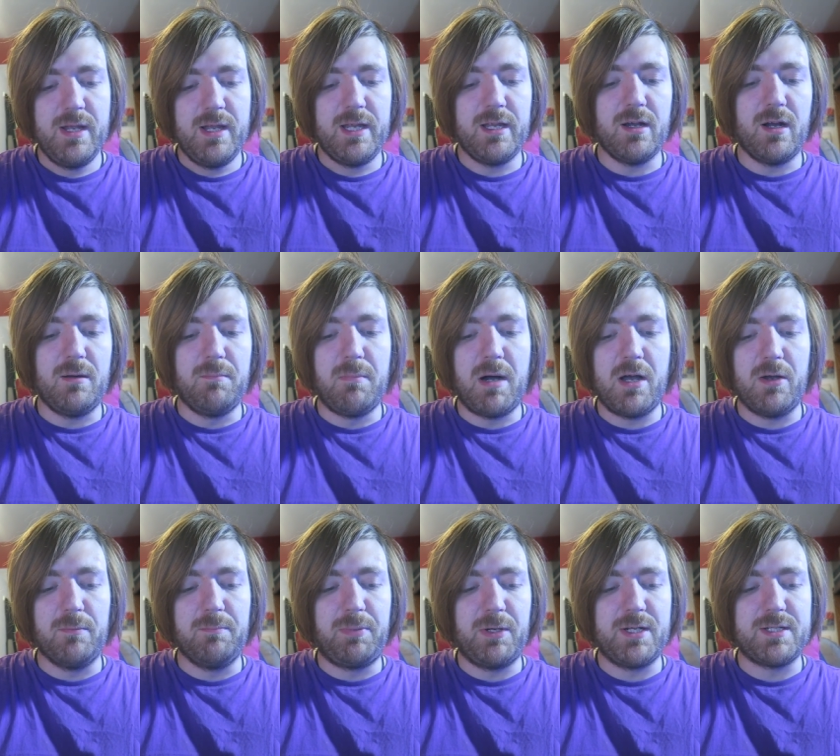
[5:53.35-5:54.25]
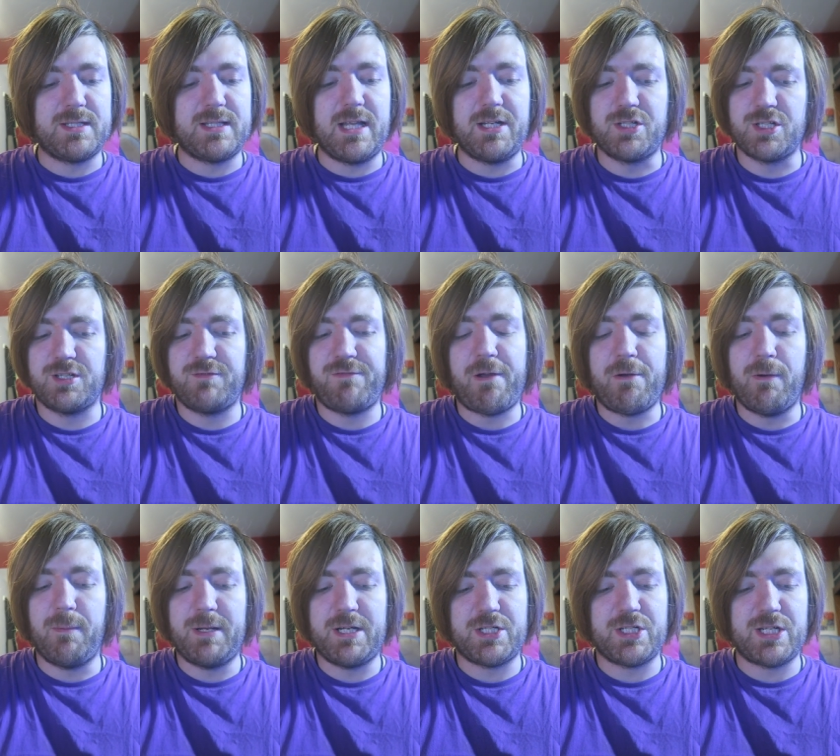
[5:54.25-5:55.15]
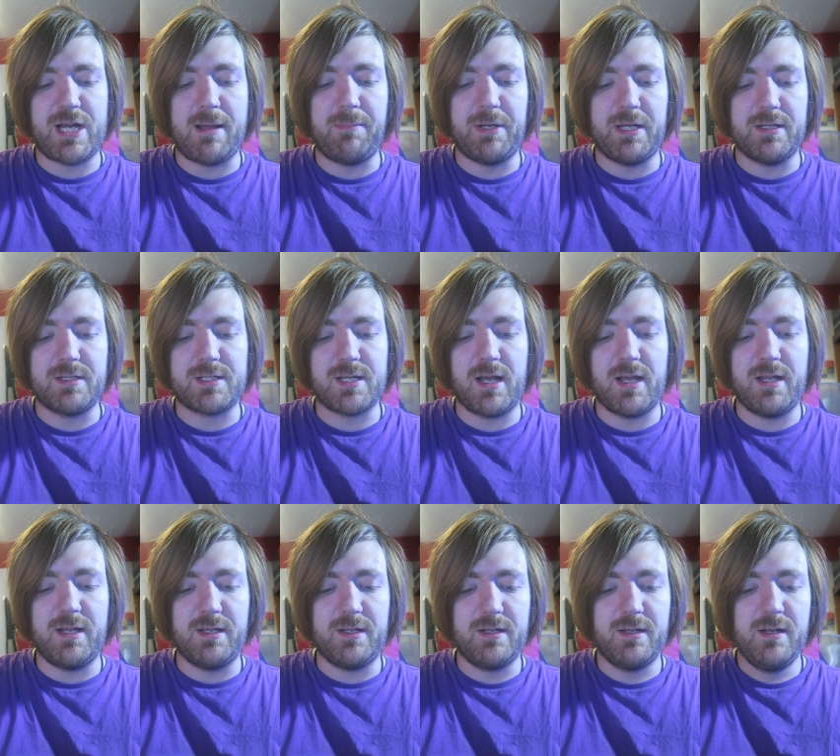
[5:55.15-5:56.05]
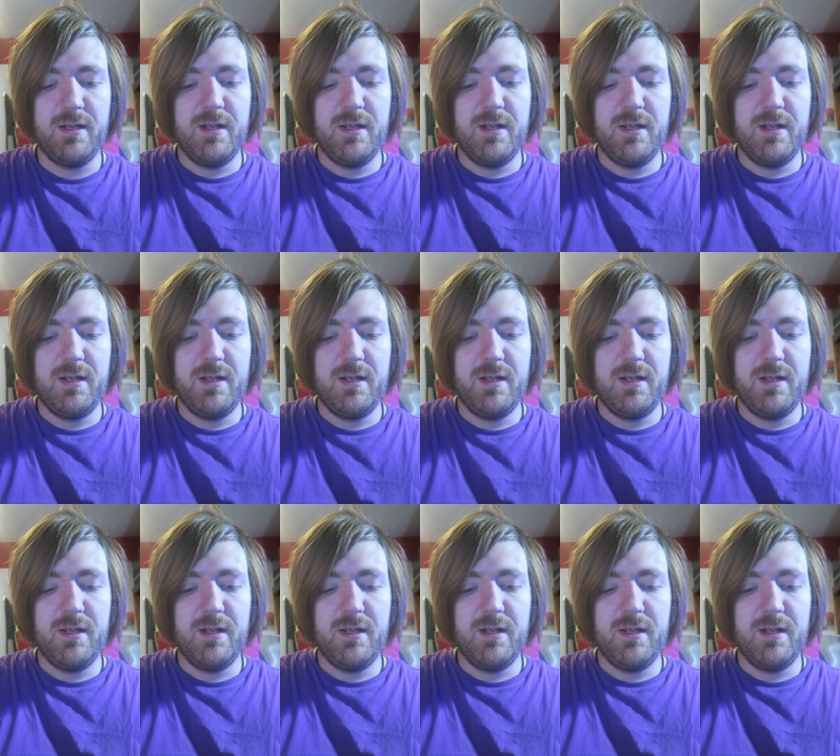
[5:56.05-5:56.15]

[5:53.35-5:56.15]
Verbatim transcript: He got a mild buzz, then just felt a bit shabby and tired.